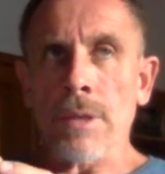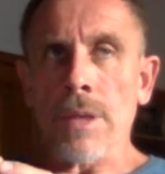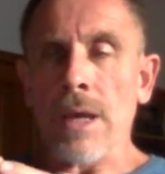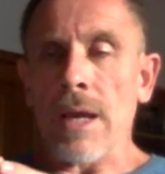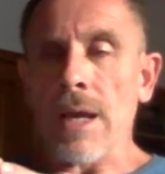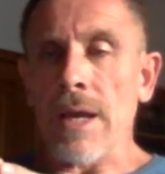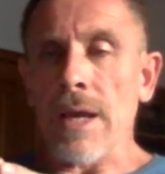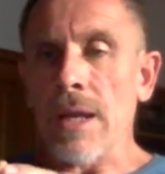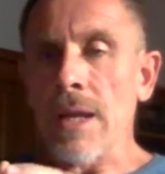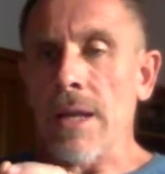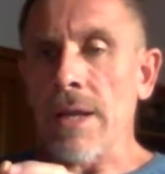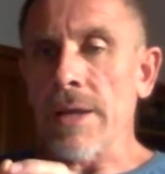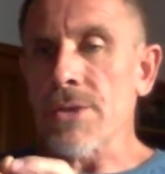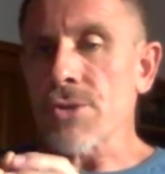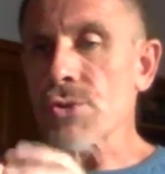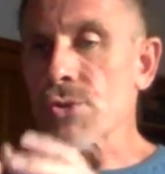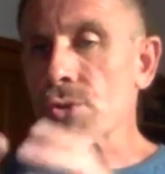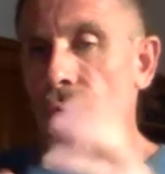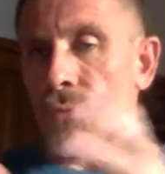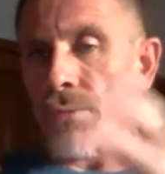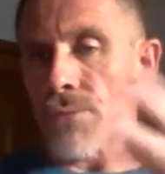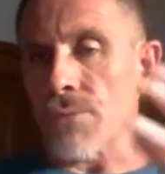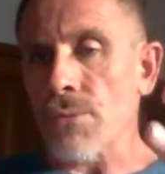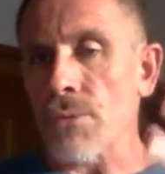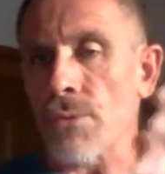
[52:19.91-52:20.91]

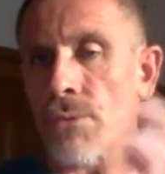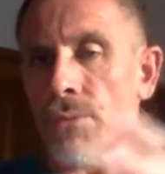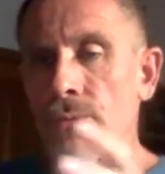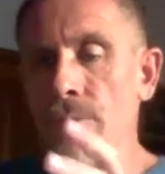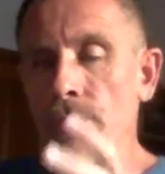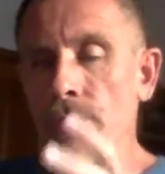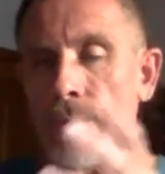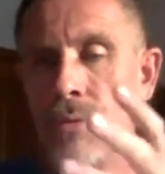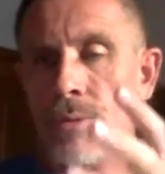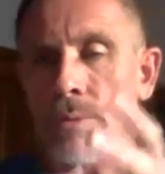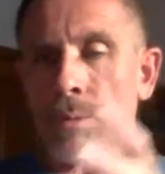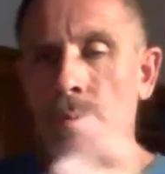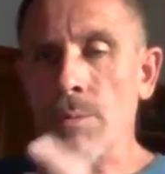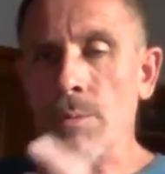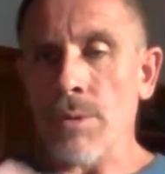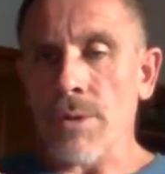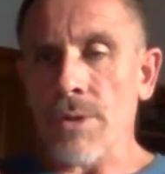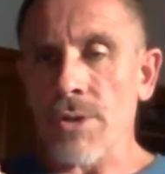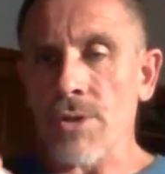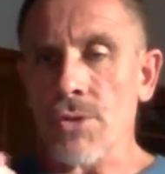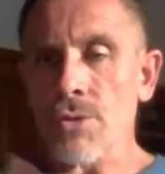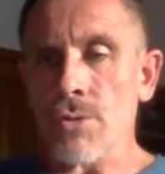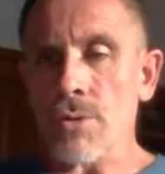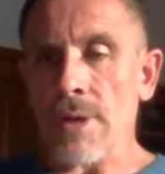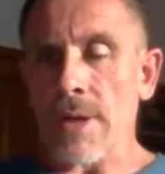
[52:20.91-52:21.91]
highlights of what we
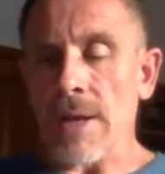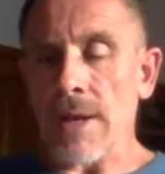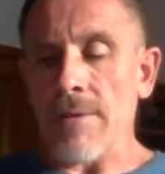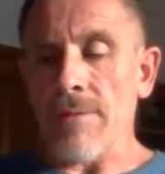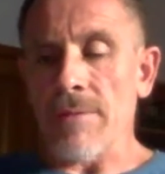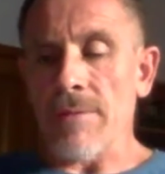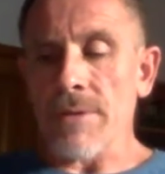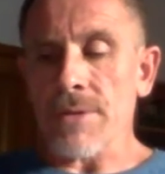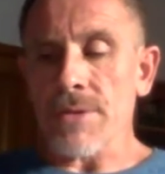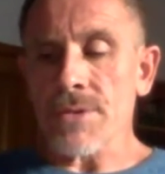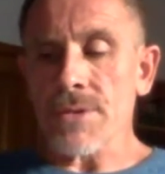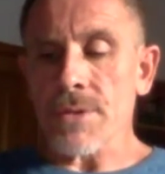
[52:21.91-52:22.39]
wanted to cover.